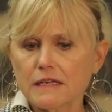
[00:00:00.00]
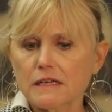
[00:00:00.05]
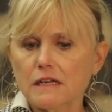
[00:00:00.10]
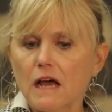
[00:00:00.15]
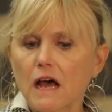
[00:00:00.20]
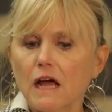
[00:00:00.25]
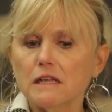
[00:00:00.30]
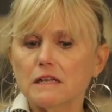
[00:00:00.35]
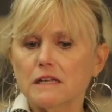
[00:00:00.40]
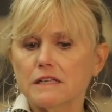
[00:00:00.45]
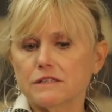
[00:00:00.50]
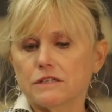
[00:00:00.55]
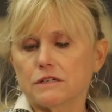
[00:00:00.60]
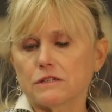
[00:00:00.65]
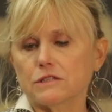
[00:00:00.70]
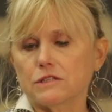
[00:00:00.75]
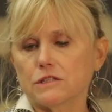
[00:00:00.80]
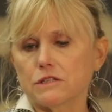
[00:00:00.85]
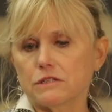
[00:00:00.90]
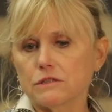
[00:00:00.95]
and not
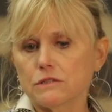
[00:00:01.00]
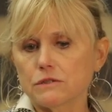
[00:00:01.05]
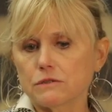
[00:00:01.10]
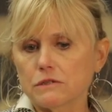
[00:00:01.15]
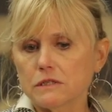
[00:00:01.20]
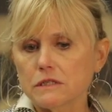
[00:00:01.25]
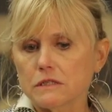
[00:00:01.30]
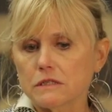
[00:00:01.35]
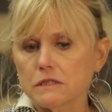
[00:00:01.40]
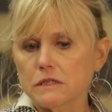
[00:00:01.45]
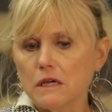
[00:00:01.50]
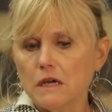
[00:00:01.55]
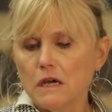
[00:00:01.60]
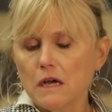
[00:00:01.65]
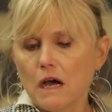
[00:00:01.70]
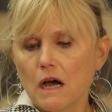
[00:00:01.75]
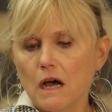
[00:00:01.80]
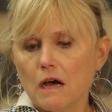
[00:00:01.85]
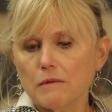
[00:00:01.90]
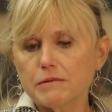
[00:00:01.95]
let their children
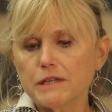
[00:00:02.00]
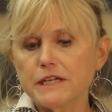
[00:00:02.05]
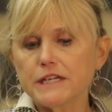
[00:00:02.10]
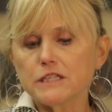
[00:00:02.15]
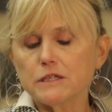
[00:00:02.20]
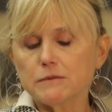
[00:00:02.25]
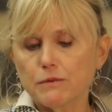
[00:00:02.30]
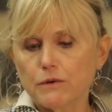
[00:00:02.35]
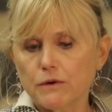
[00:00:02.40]
play